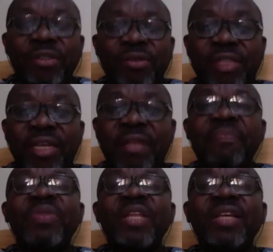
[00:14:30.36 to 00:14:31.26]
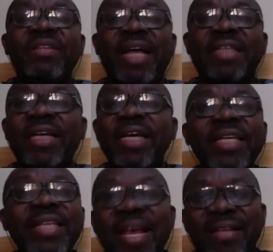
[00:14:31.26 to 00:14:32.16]
to say is that,
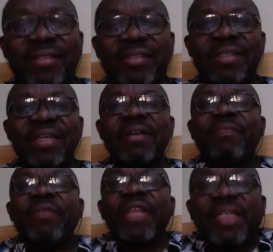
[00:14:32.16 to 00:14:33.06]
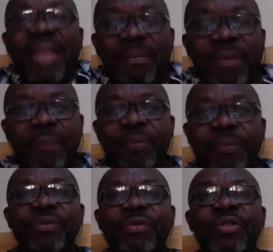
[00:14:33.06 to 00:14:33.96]
yes, it can be
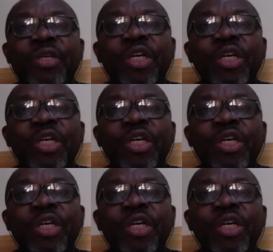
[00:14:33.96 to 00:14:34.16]
abused.